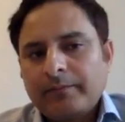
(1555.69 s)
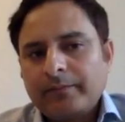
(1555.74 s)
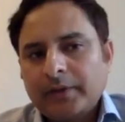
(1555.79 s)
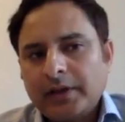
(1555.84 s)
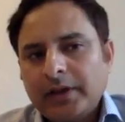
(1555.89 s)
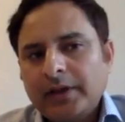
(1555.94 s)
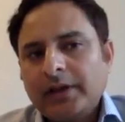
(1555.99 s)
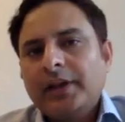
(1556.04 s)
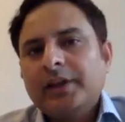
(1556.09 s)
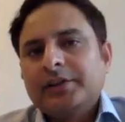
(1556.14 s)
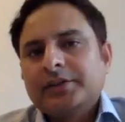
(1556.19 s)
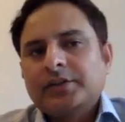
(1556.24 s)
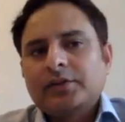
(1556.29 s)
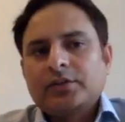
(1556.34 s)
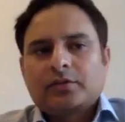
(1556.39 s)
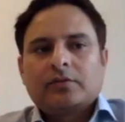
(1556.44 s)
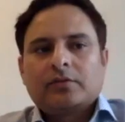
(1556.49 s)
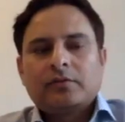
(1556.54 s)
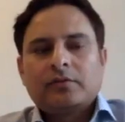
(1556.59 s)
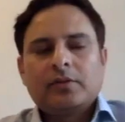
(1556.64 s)
It is
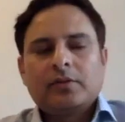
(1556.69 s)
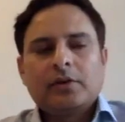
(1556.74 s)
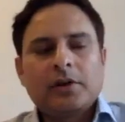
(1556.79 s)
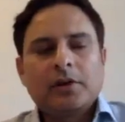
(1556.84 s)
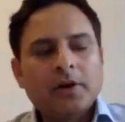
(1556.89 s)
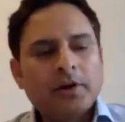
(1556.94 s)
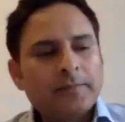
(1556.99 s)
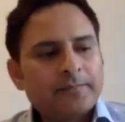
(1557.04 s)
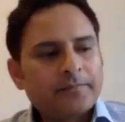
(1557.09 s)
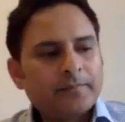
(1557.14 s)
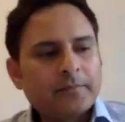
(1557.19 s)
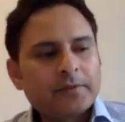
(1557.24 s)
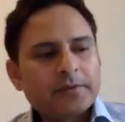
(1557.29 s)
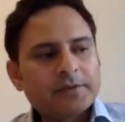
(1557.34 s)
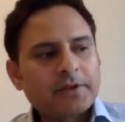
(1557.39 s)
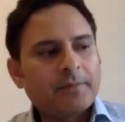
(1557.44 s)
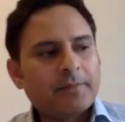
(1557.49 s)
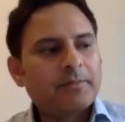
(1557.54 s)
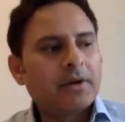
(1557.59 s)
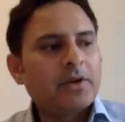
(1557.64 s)

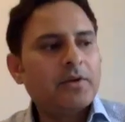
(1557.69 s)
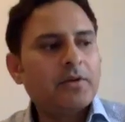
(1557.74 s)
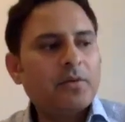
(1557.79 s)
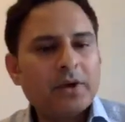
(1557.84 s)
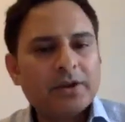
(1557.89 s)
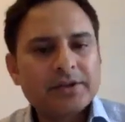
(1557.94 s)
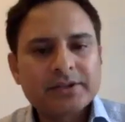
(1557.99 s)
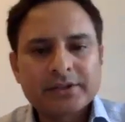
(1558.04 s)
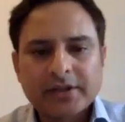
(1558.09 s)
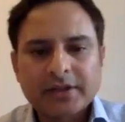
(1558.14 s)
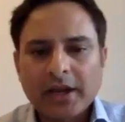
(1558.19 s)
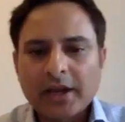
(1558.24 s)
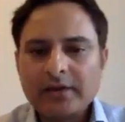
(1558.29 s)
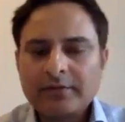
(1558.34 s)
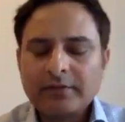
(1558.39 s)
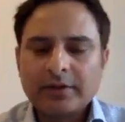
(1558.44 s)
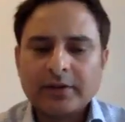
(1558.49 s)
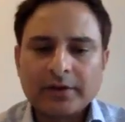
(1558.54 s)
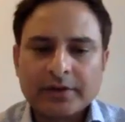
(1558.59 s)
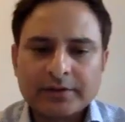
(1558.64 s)
somebody who has stayed
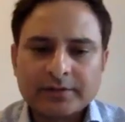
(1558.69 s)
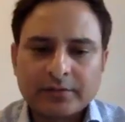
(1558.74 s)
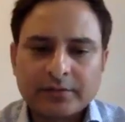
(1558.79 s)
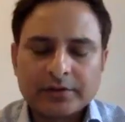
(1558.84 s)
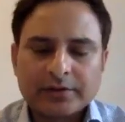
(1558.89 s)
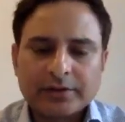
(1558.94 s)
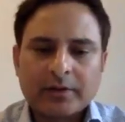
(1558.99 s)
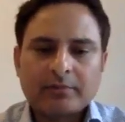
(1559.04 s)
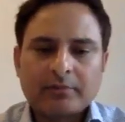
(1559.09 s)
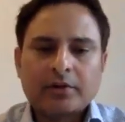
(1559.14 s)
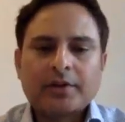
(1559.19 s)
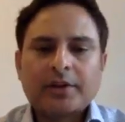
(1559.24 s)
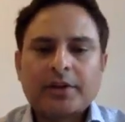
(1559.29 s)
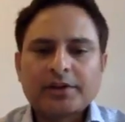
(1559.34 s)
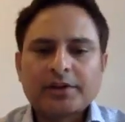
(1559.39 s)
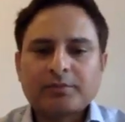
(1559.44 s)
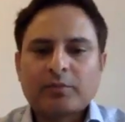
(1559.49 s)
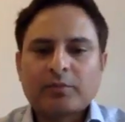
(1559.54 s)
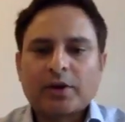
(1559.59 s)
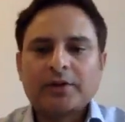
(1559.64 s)
with us, for example, and they
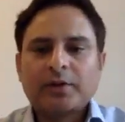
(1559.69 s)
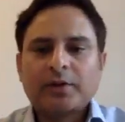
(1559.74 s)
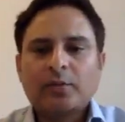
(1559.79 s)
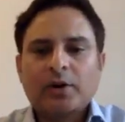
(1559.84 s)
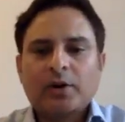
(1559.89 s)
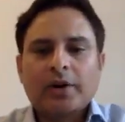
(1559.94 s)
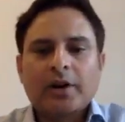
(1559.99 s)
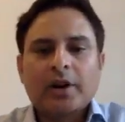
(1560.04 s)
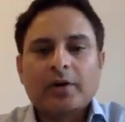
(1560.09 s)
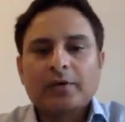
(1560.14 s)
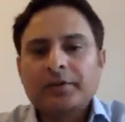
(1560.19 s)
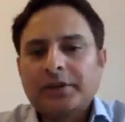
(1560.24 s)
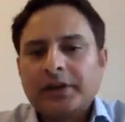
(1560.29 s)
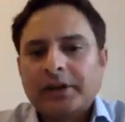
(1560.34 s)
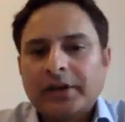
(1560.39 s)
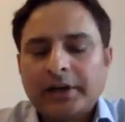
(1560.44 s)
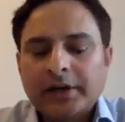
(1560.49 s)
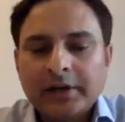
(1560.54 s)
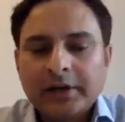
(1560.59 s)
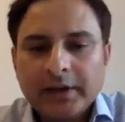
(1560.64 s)
spread the word out
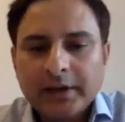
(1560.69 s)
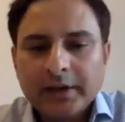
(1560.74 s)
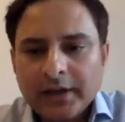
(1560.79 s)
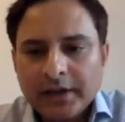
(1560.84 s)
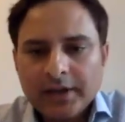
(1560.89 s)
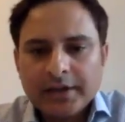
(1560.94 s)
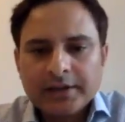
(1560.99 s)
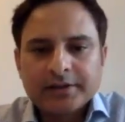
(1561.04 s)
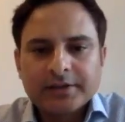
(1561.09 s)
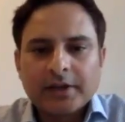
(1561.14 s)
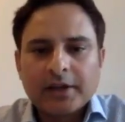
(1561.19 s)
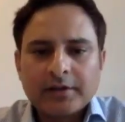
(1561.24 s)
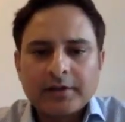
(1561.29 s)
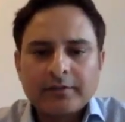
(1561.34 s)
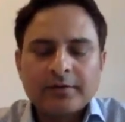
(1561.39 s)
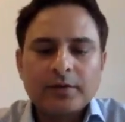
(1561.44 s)
there, saying if